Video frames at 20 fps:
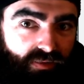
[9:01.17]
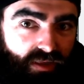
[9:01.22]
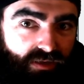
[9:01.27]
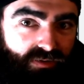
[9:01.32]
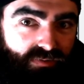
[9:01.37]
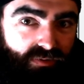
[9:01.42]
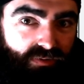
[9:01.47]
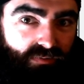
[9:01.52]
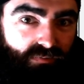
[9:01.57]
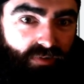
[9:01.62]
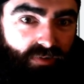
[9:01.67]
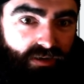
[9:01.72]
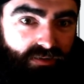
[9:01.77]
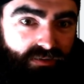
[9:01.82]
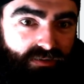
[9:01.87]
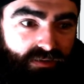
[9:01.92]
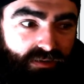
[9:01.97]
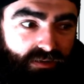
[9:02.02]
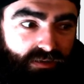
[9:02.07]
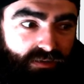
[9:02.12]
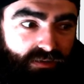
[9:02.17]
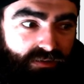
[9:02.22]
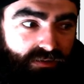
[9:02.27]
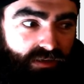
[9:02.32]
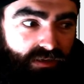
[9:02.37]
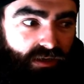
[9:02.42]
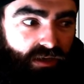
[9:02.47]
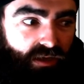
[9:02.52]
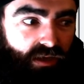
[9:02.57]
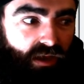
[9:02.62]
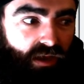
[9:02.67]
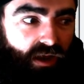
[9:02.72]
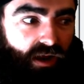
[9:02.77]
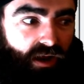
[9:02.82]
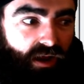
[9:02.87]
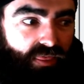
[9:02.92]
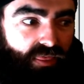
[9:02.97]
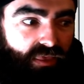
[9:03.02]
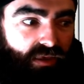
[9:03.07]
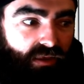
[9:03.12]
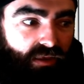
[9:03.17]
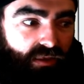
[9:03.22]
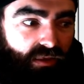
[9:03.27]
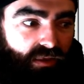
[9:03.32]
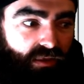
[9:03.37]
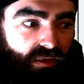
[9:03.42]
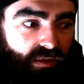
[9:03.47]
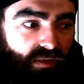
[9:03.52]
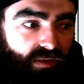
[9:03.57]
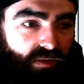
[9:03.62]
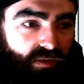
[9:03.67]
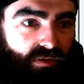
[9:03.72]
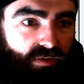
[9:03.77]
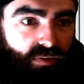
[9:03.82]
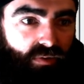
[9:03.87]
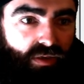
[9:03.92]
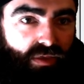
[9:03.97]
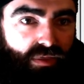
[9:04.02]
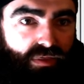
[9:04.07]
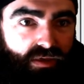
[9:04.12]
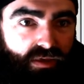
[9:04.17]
That's what rest is. I think doing